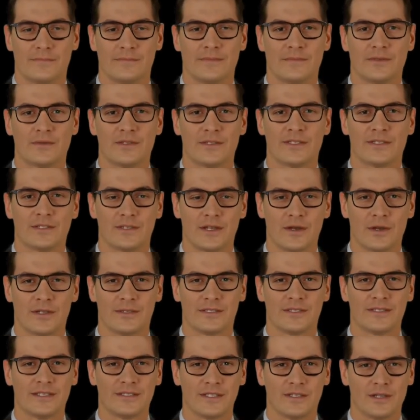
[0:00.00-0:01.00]
The Salt
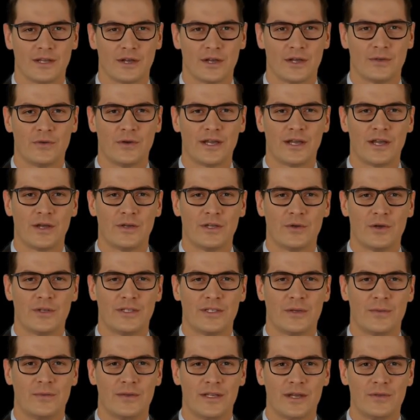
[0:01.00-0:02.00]
Satyagraha was a
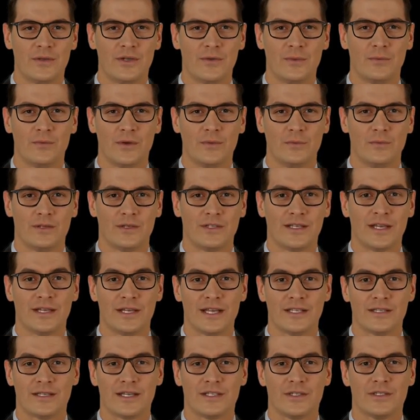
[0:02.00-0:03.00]
pivotal moment in
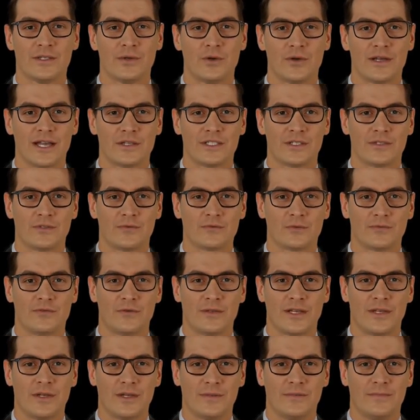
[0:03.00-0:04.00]
India's quest for
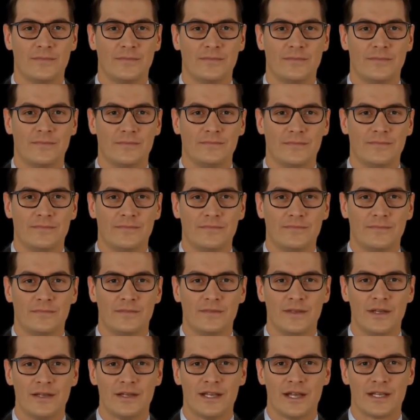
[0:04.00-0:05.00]
freedom.
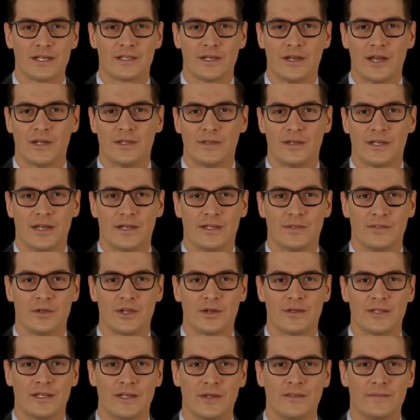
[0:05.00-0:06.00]
In
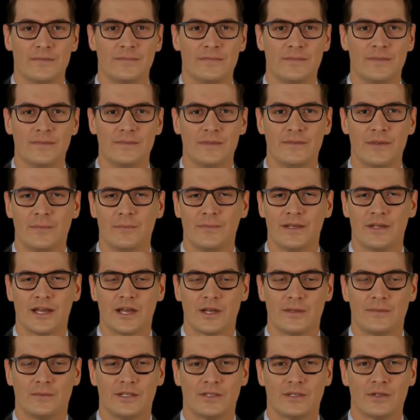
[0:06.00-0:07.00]
1930,
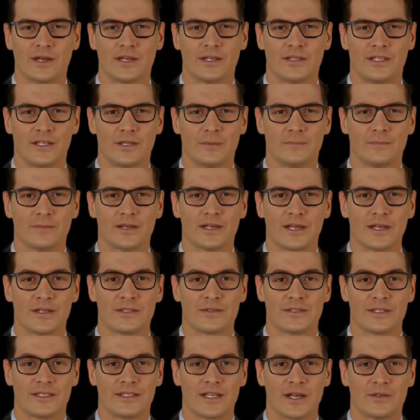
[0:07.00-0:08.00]
Mahatma Gandhi began the
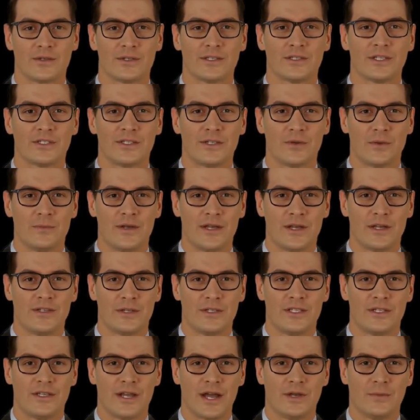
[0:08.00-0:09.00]
civil
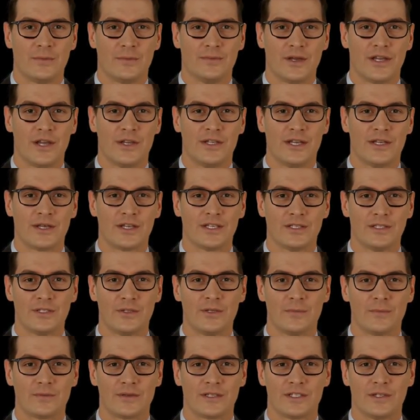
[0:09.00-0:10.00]
disobedience campaign against the
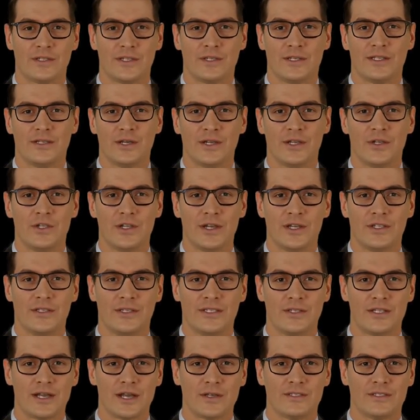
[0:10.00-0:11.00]
British's unjust
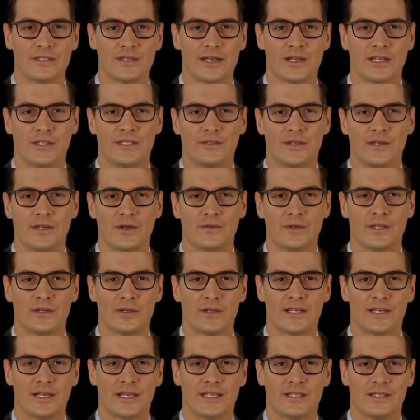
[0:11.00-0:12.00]
salt tax levied
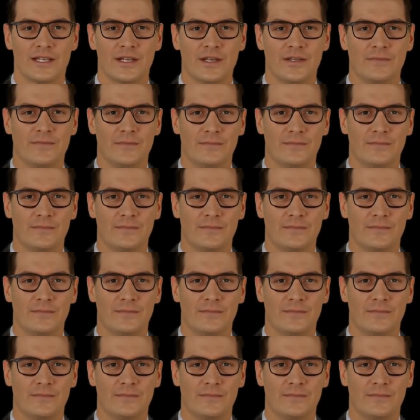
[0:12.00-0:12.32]
on India.